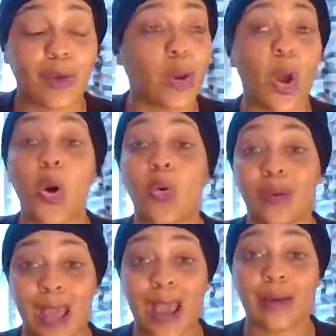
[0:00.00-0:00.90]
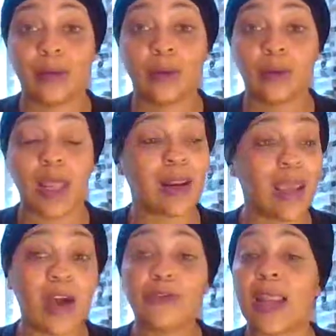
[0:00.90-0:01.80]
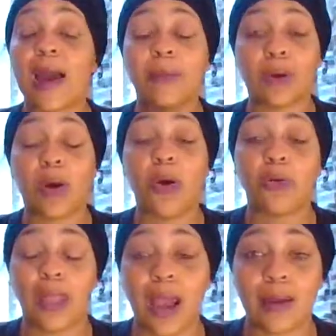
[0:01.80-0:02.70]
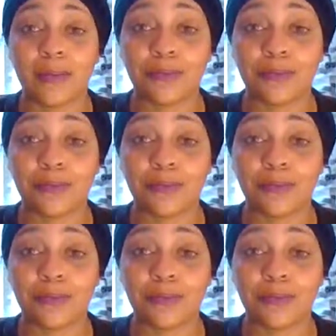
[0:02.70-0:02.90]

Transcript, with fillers: on a whole lie. Not a half a lie, but a whole lie.